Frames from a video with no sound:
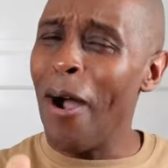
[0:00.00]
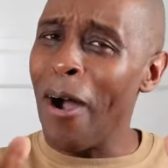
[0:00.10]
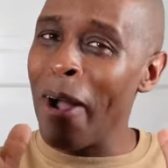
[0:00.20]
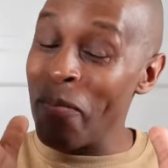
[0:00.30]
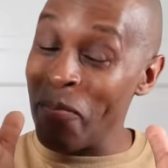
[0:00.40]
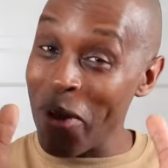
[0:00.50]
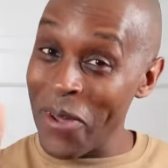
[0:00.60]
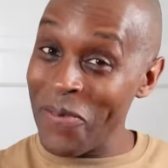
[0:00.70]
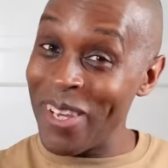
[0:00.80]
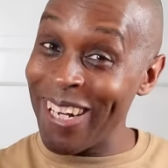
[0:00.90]
I
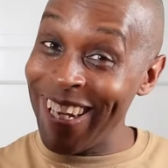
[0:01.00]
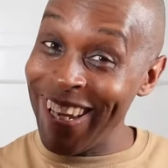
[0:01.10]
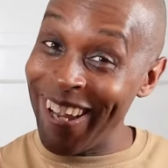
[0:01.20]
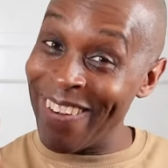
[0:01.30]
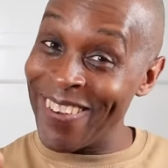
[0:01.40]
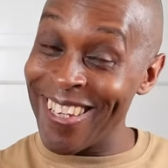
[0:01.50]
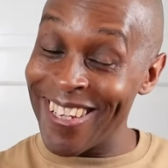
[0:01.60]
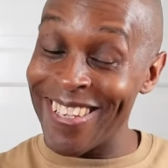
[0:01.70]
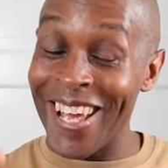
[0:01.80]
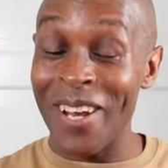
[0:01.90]
perfectly
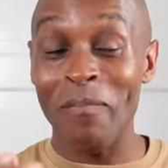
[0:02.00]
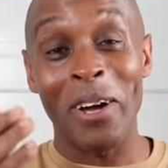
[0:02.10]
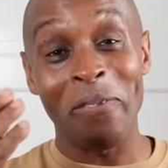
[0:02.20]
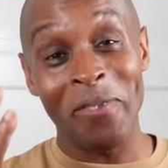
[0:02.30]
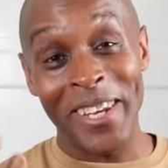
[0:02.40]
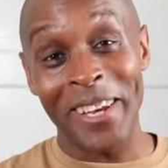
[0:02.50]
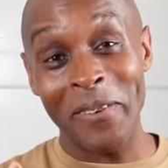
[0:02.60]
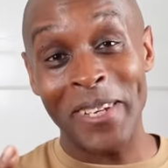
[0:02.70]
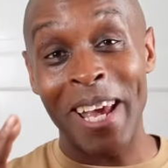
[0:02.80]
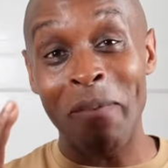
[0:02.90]
understand my
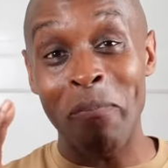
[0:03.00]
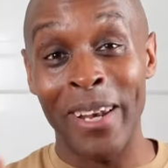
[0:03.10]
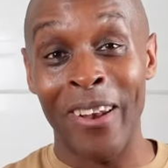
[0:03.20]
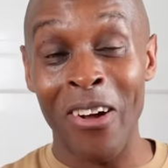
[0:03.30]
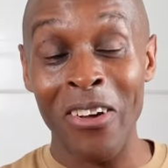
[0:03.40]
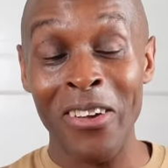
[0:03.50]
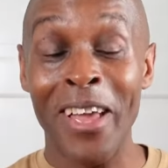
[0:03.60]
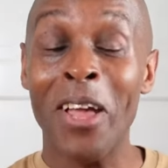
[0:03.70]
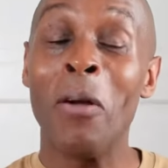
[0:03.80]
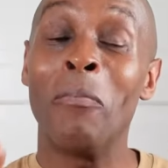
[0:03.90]
videos can be long
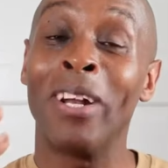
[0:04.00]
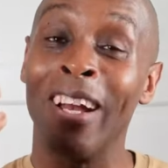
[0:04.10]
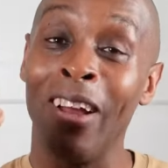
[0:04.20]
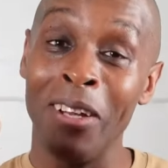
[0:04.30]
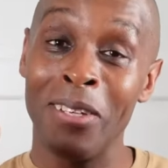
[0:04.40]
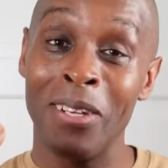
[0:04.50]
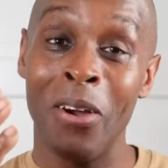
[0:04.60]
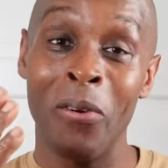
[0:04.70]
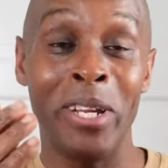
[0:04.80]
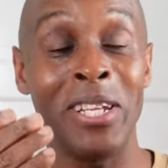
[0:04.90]
but I like to
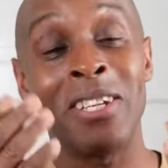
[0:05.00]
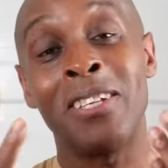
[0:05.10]
go into